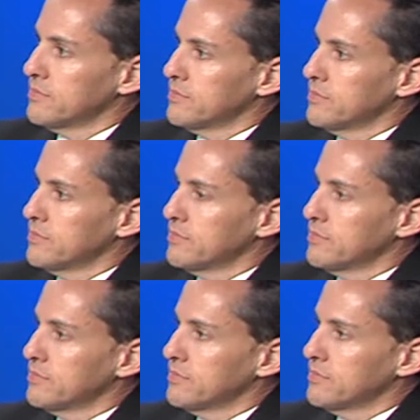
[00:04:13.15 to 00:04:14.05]

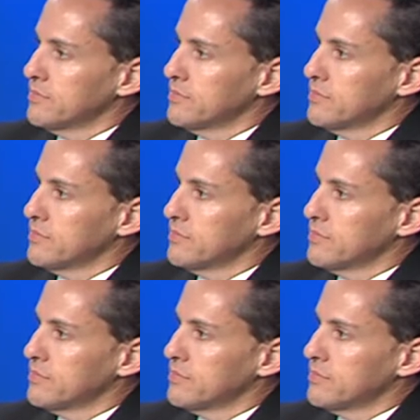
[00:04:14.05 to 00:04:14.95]

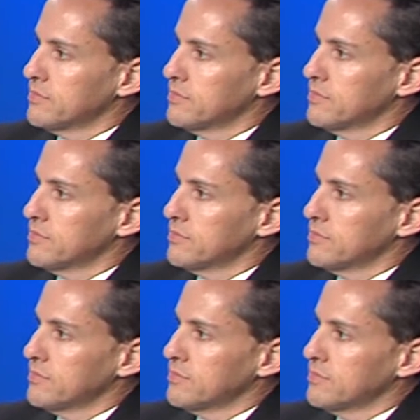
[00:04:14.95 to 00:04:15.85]

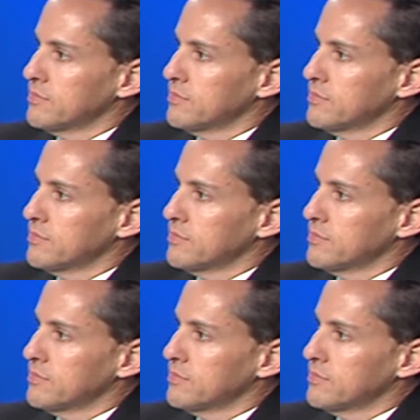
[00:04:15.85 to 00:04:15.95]
(not speaking)